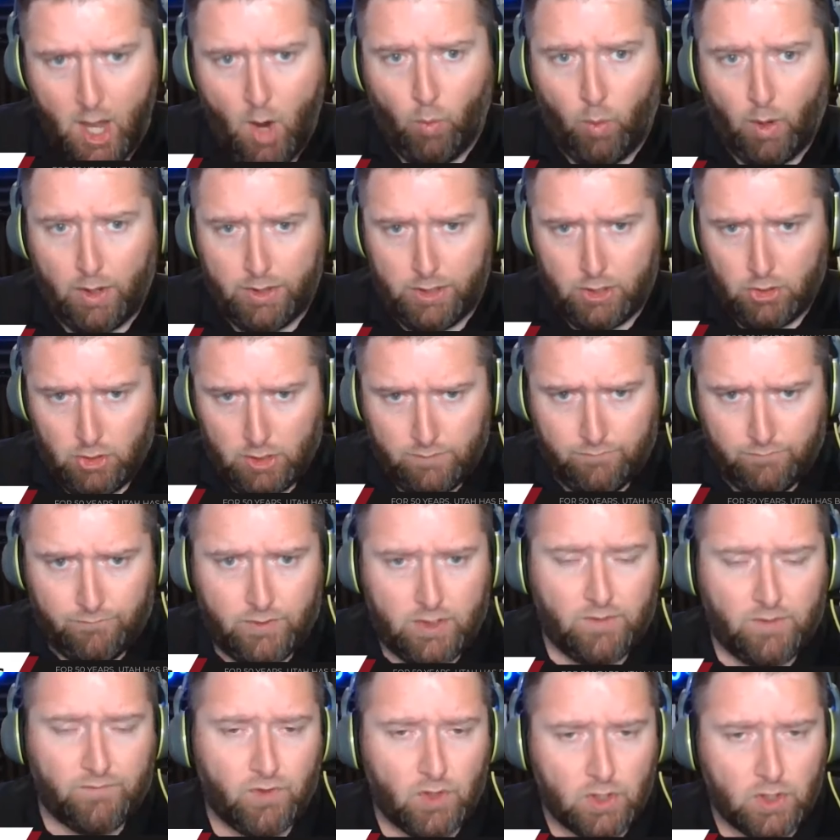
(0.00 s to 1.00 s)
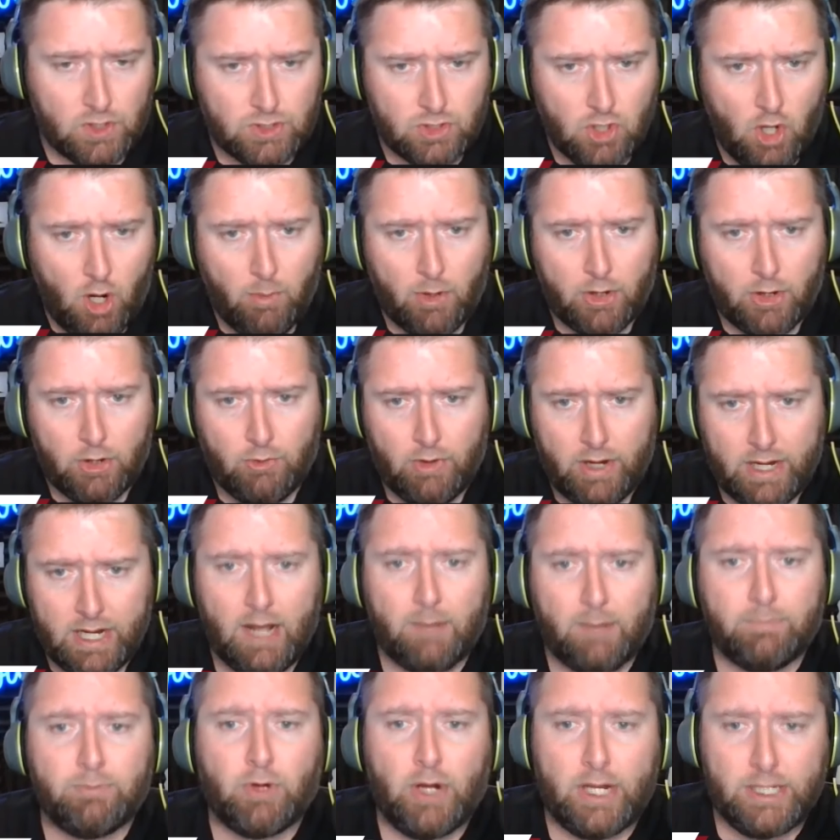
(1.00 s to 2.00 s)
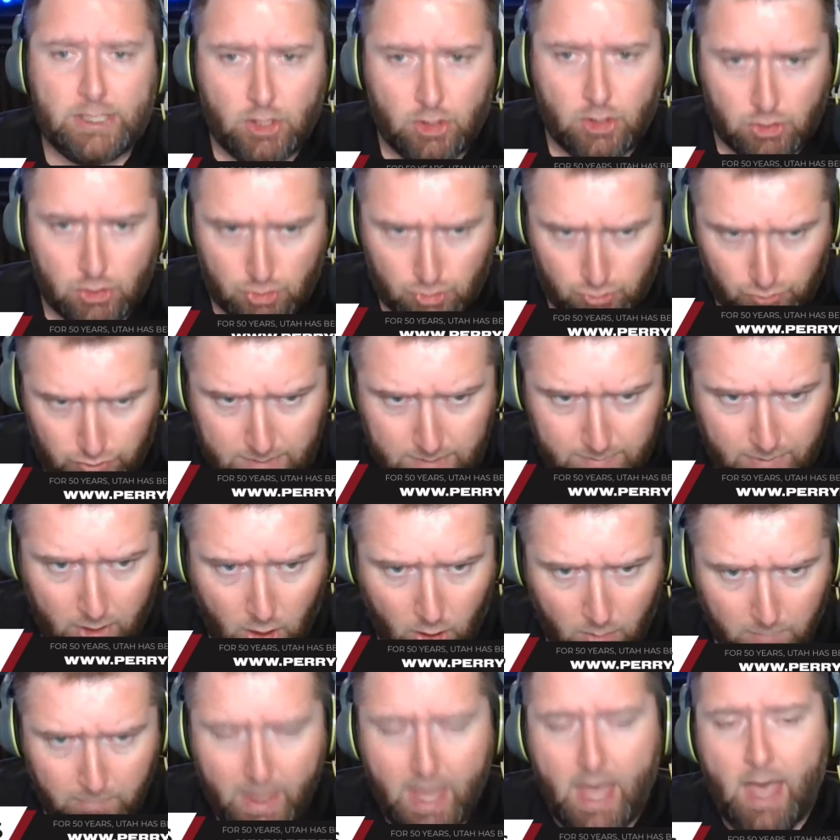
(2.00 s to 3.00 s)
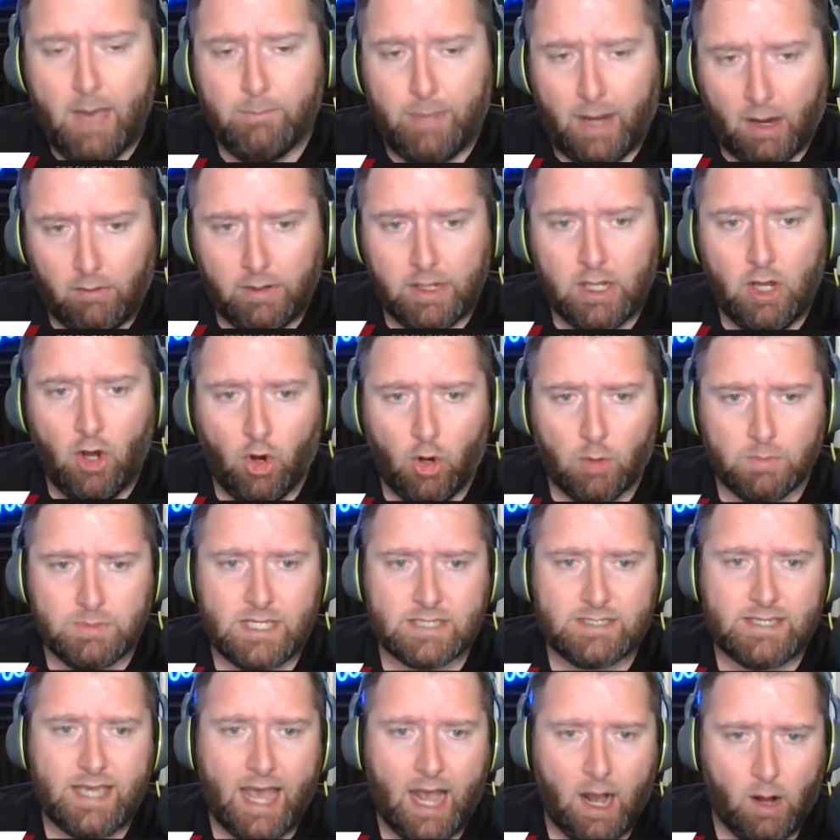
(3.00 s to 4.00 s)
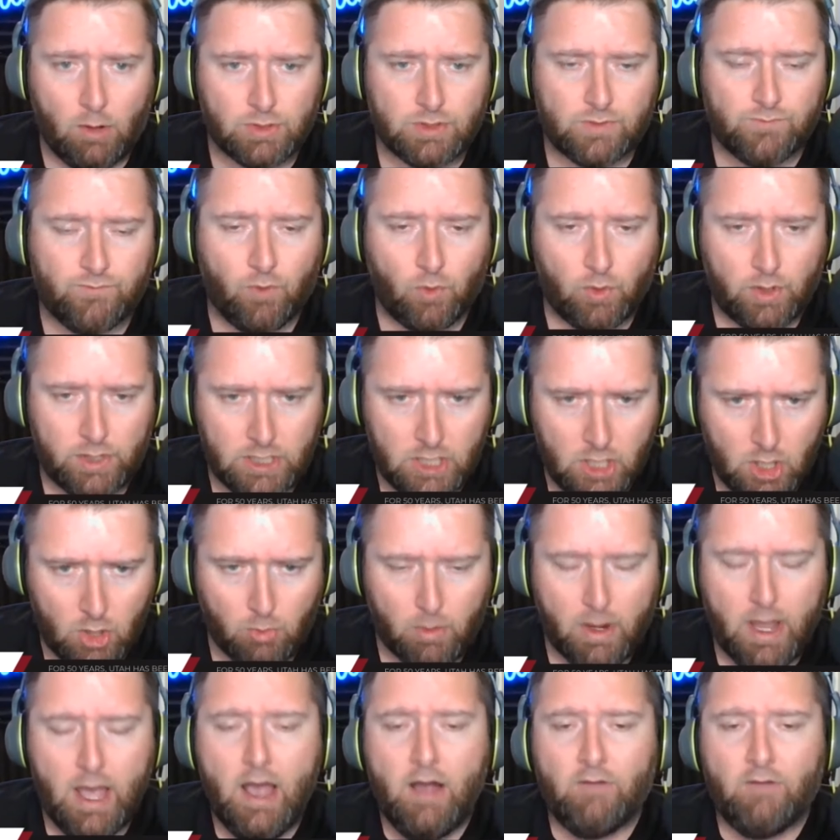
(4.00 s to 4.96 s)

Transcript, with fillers: Whether you're looking for your first home or you're ready to upgrade to your dream home, Perry Homes has a house for you.